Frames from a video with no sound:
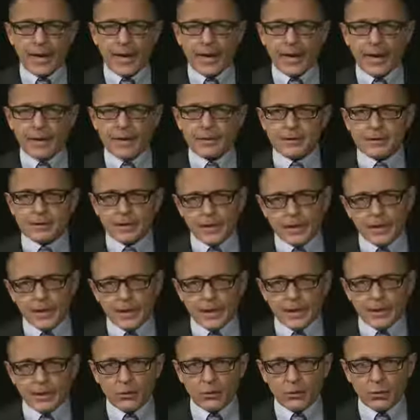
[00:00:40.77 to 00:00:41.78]
and
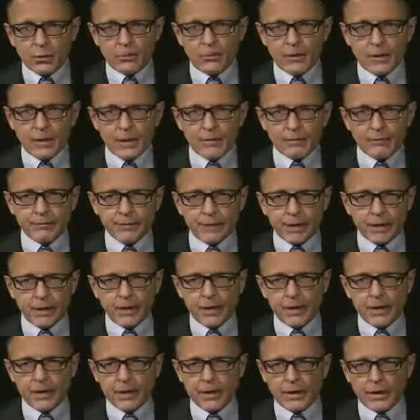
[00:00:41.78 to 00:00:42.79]
it will be
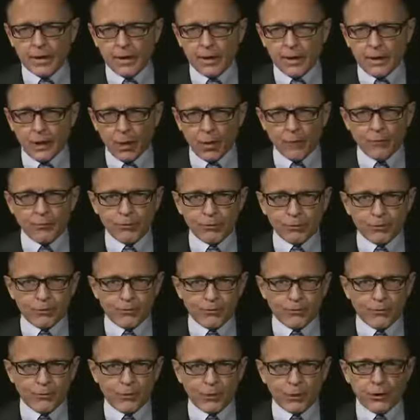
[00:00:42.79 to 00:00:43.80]
very helpful
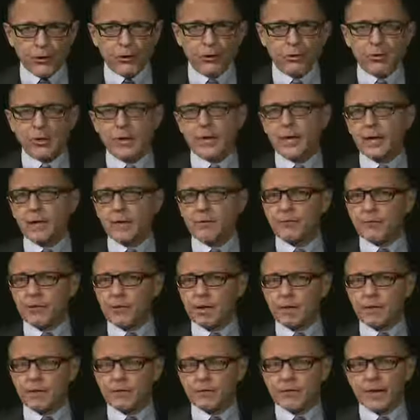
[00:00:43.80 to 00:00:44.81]
for you to get
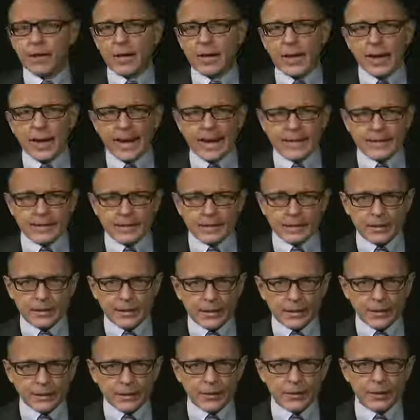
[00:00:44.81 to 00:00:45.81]
involved as a
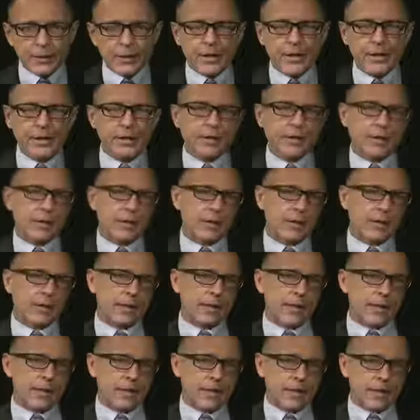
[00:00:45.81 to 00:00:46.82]
leader in
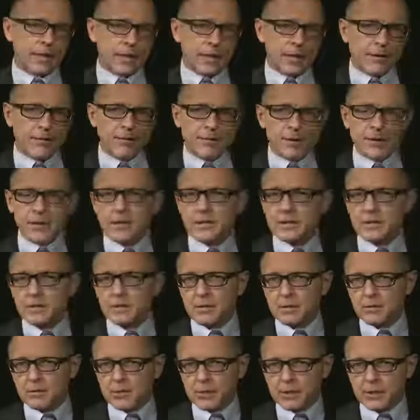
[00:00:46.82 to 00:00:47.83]
any of
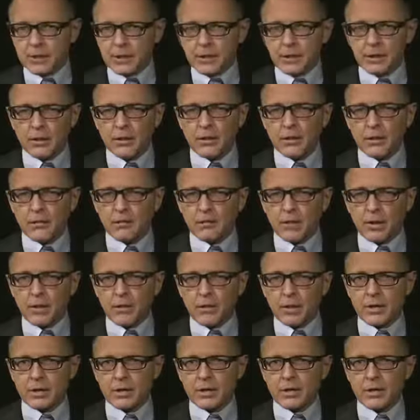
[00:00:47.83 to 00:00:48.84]
these particular
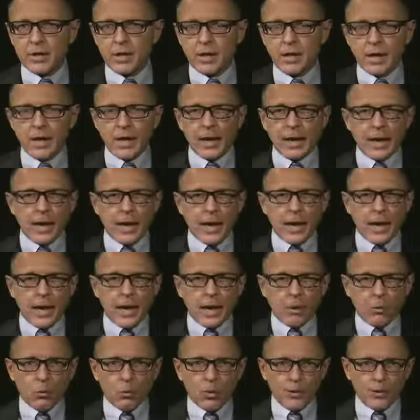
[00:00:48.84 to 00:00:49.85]
components
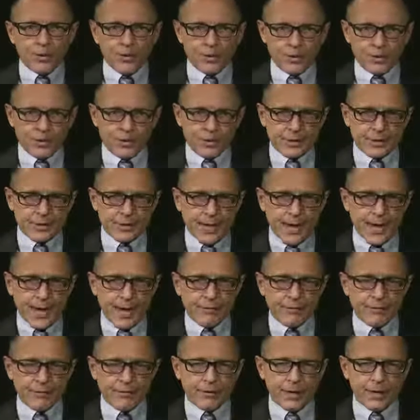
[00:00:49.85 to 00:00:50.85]
with the
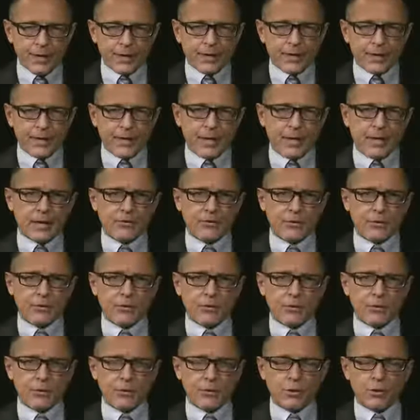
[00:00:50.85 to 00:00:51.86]
staff of AE911
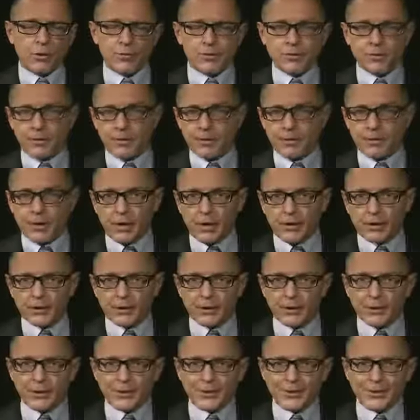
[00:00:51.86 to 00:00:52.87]
Truth, the
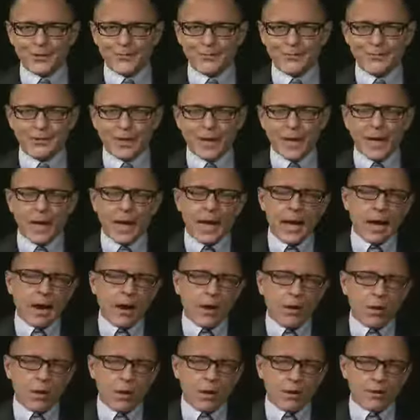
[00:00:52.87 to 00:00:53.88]
volunteers,
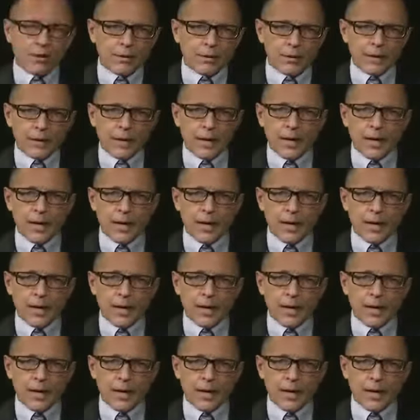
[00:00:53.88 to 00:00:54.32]
or